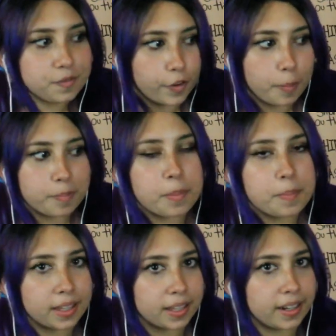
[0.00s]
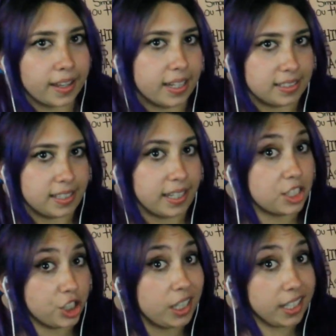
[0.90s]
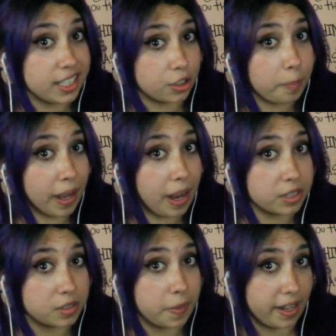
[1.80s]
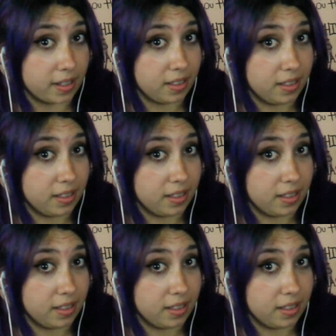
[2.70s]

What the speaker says: From the beginning, I said she needs her powers back.